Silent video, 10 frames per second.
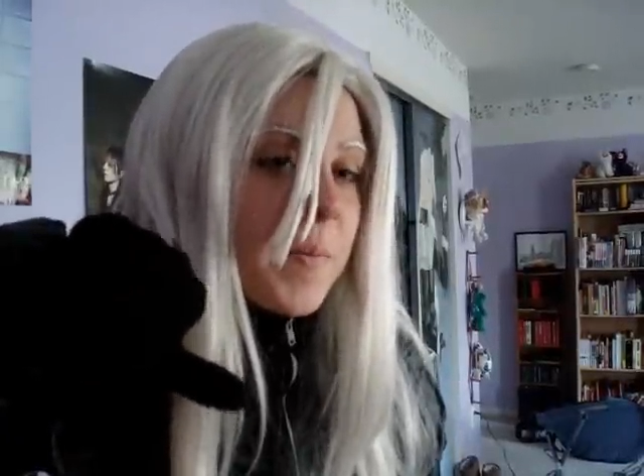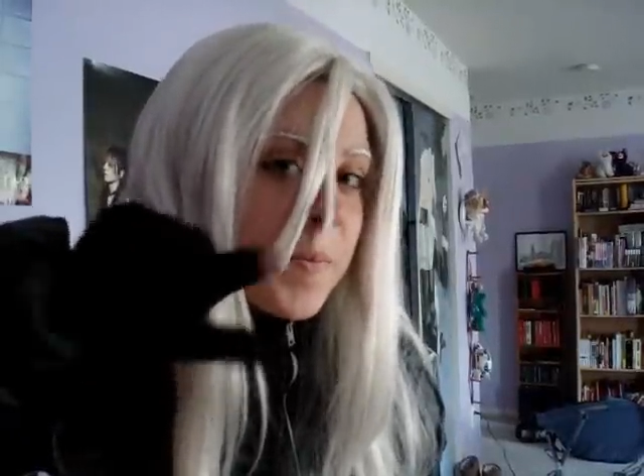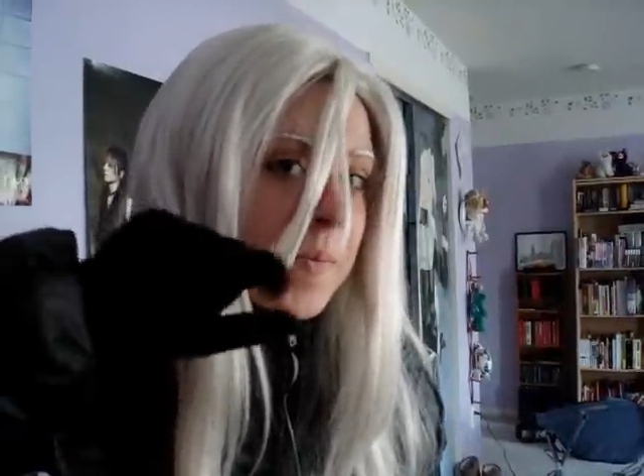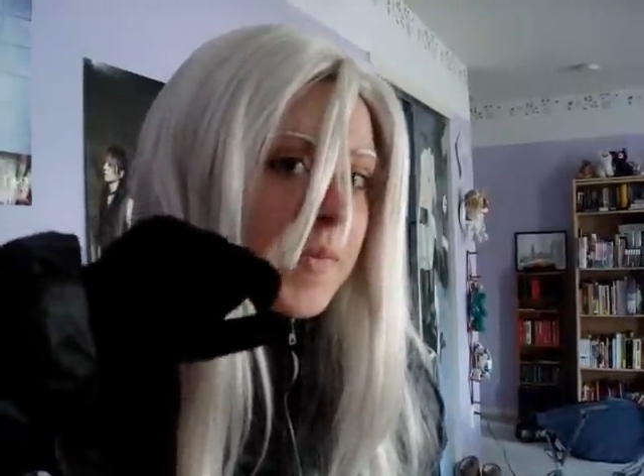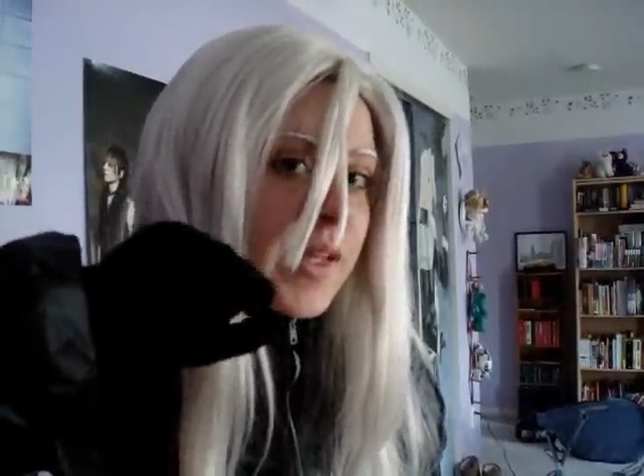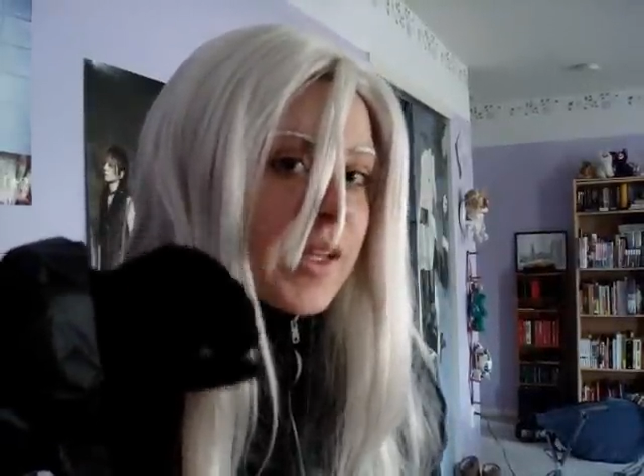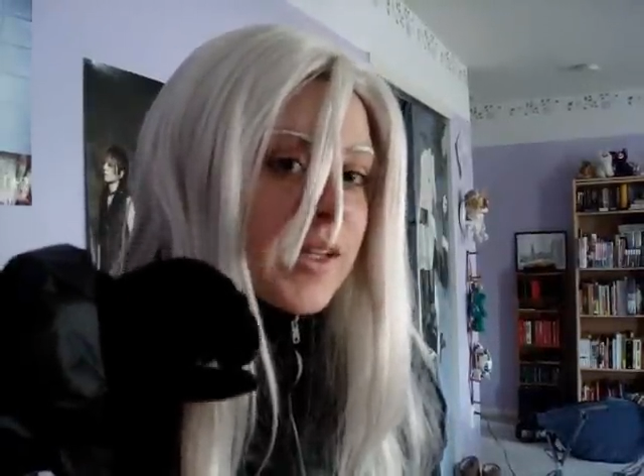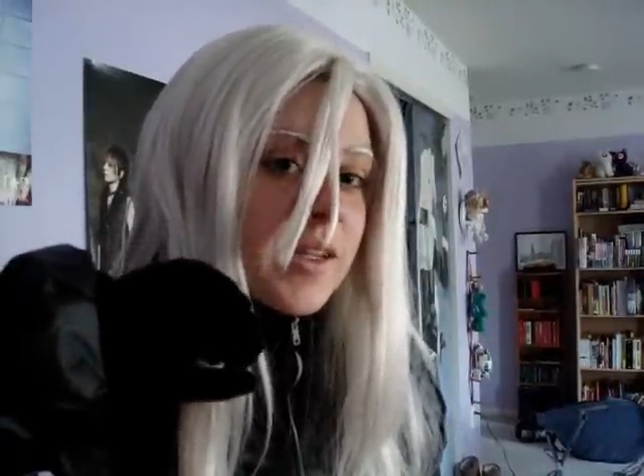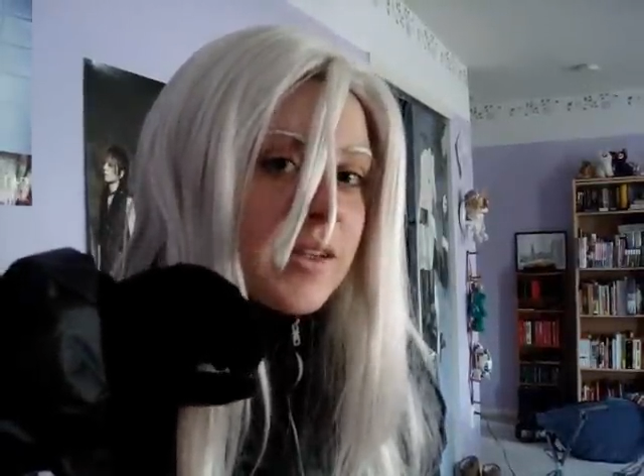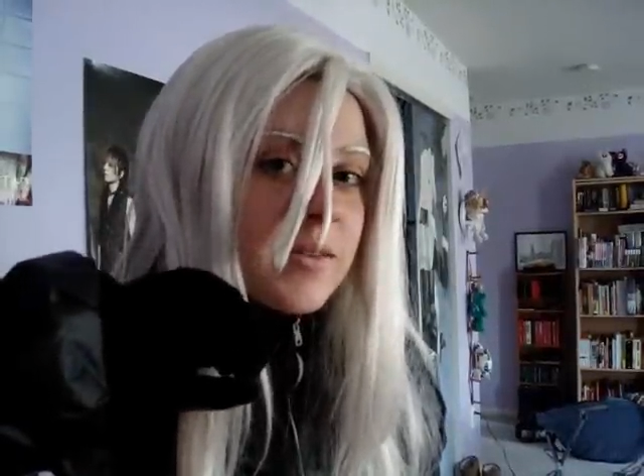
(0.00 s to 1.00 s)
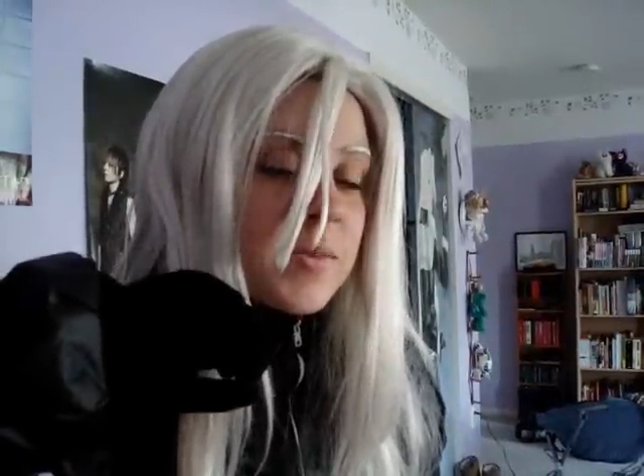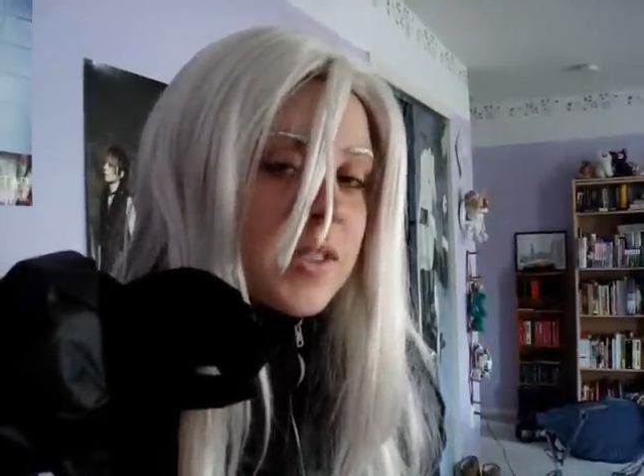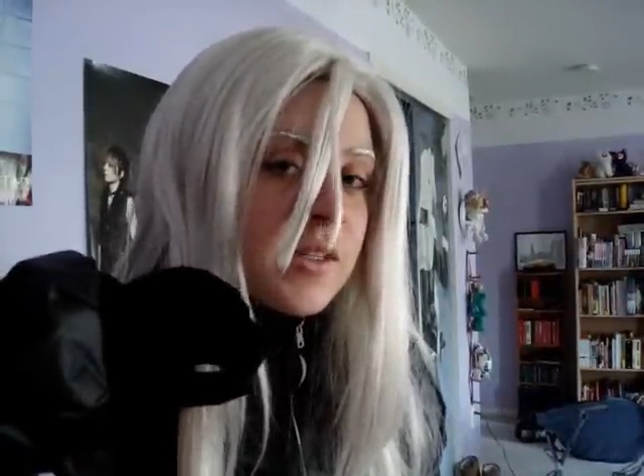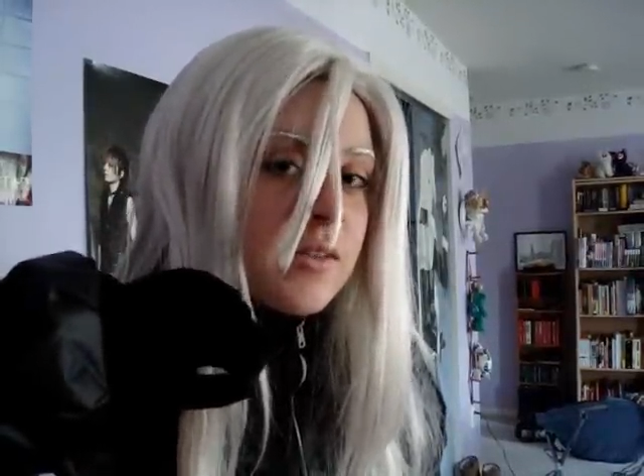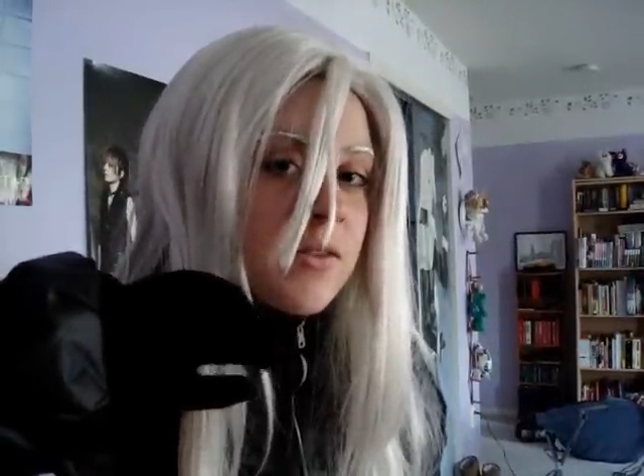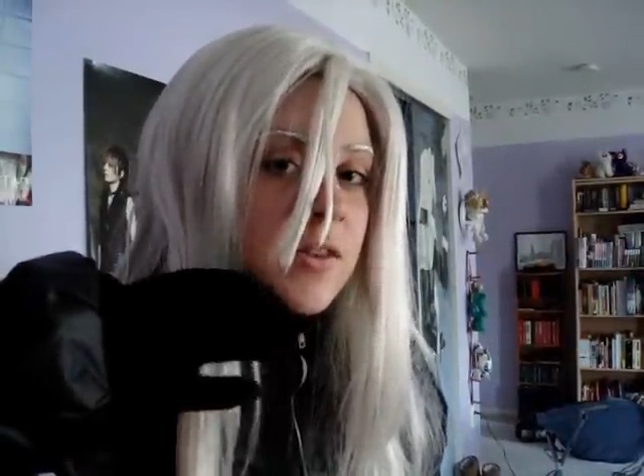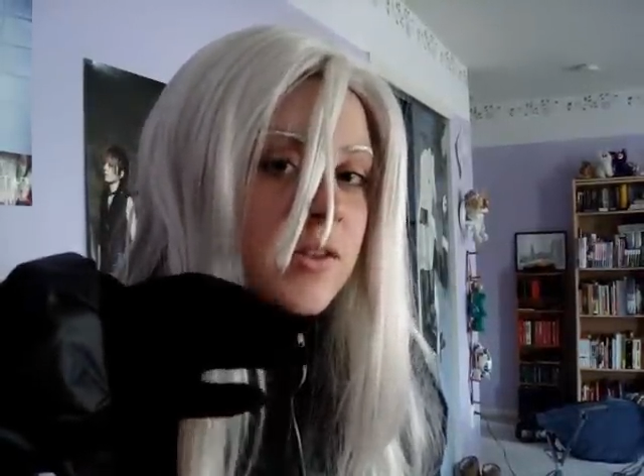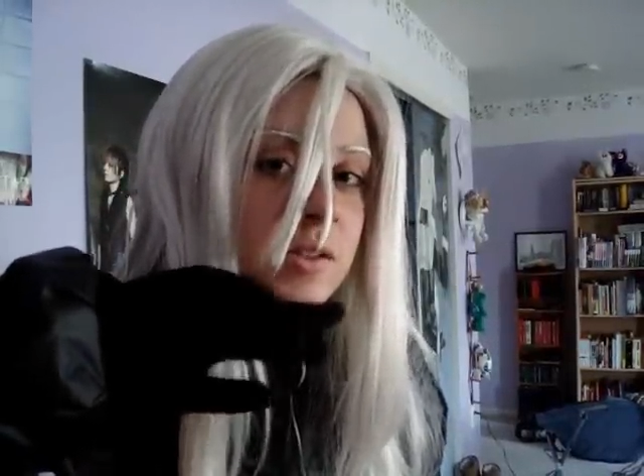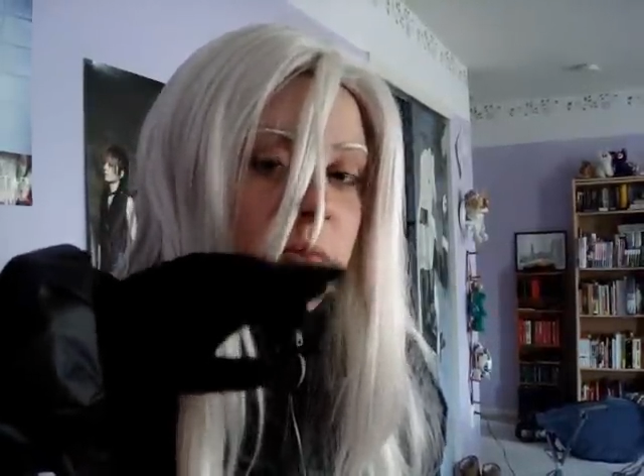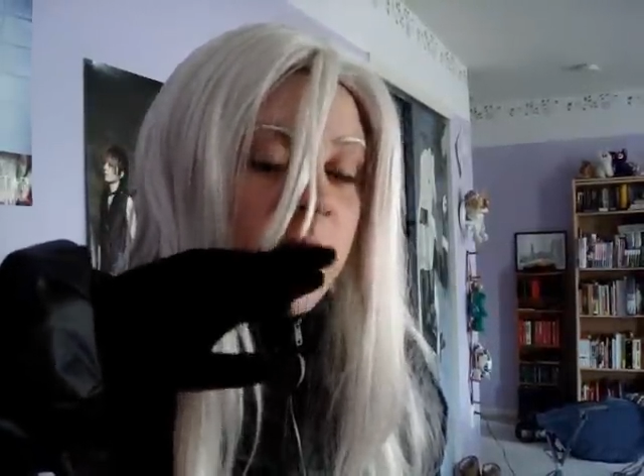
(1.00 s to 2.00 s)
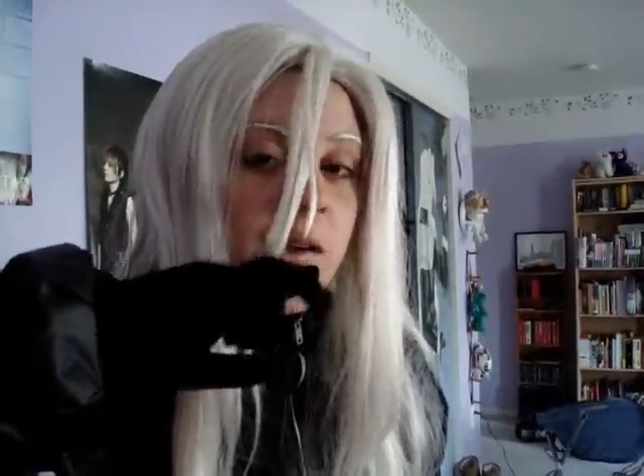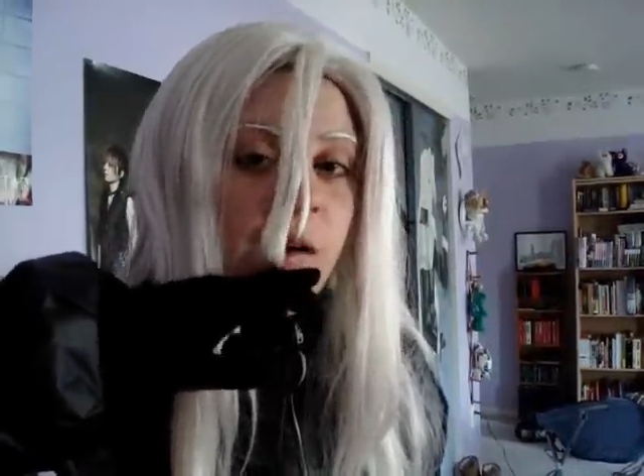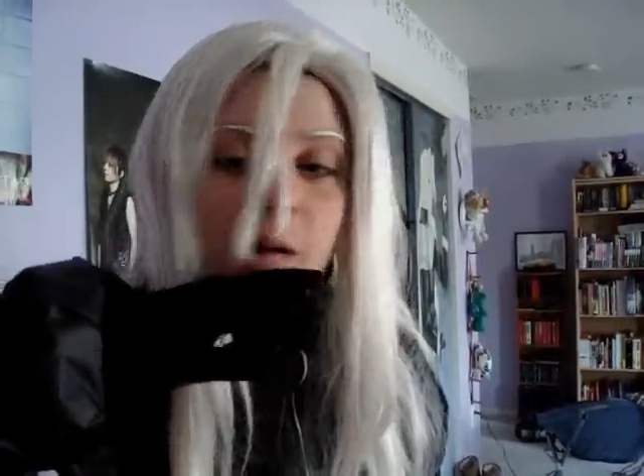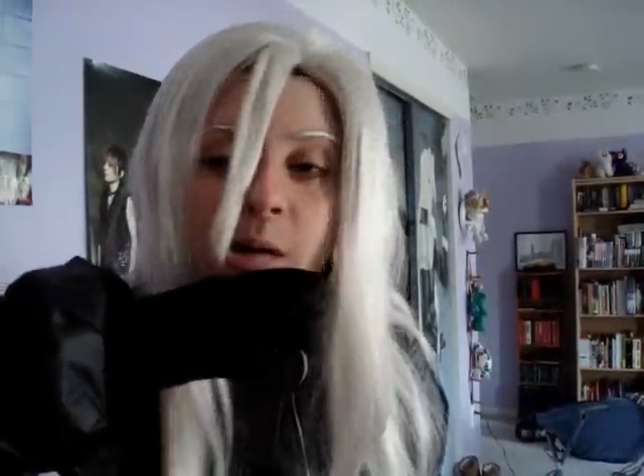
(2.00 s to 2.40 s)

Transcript: in case I'm saying it wrong or something.